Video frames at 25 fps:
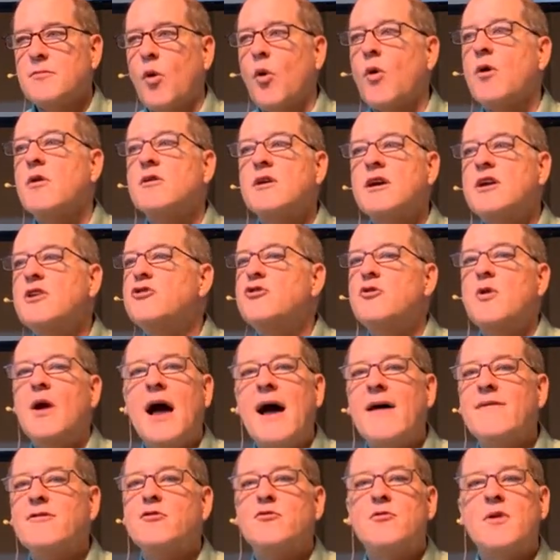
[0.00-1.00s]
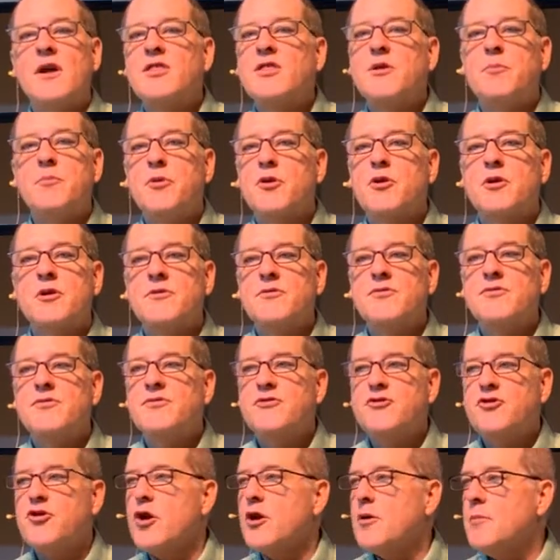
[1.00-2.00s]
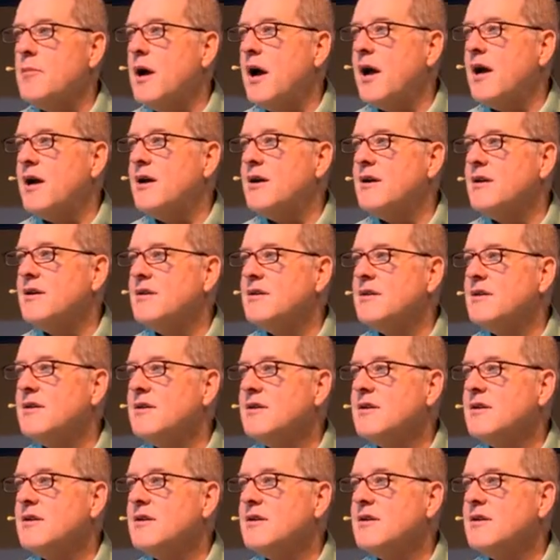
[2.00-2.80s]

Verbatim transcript: Or at least you haven't read the book of Jeremiah.